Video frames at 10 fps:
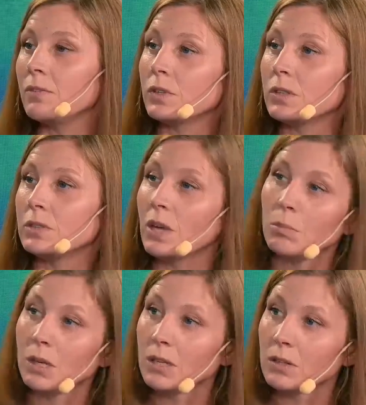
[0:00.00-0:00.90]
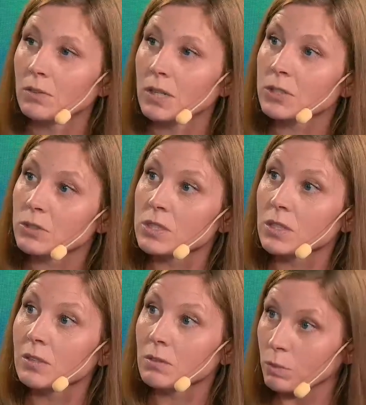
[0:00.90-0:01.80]
for a doubling of
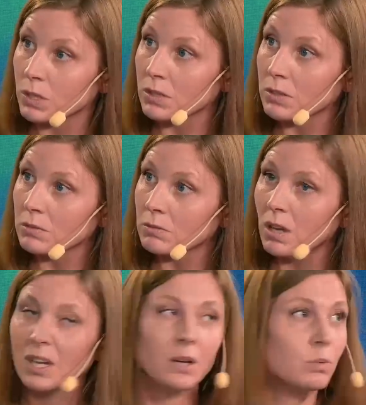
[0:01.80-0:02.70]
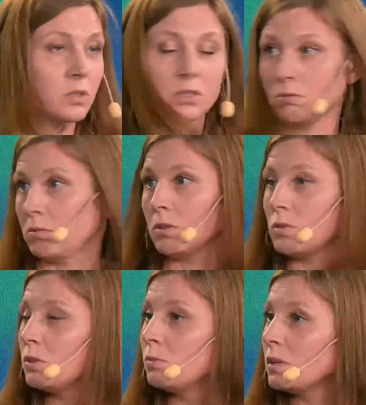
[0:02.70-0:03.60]
electricity in Sweden. Okay. And I would
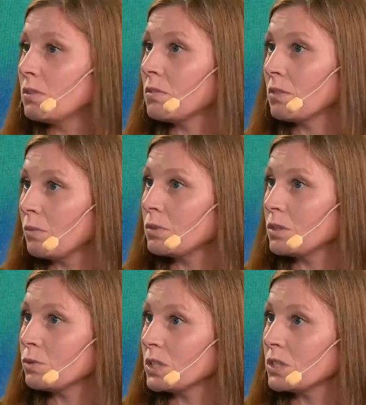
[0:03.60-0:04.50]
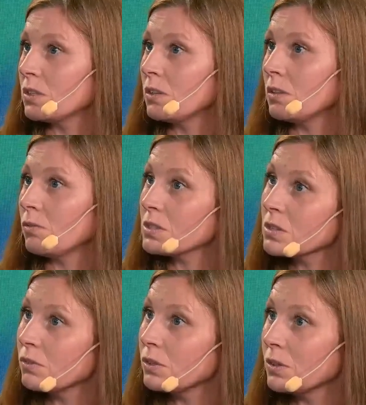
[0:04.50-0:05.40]
assume it's the same situation in the rest
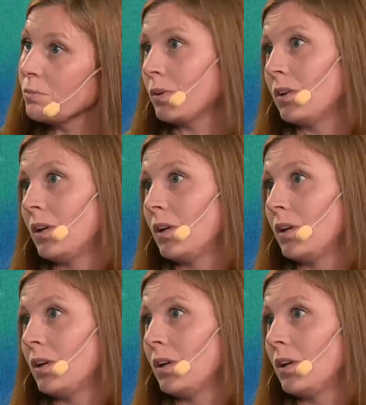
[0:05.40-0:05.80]
of Europe.